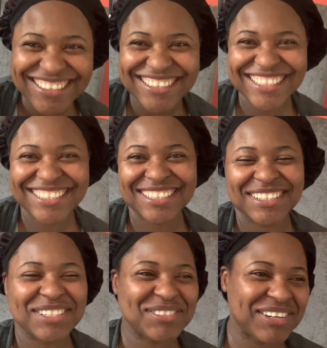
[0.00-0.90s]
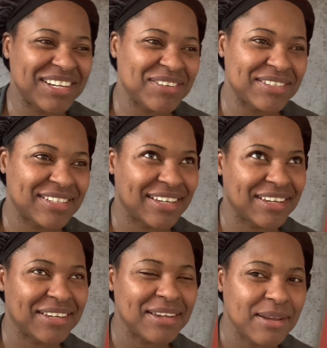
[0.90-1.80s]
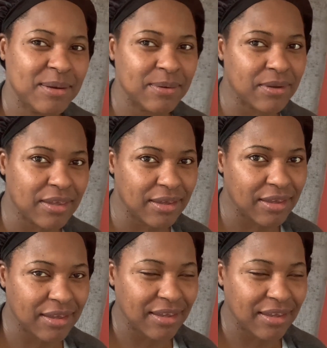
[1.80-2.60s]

It's like, dinner's ready. I was like, okay.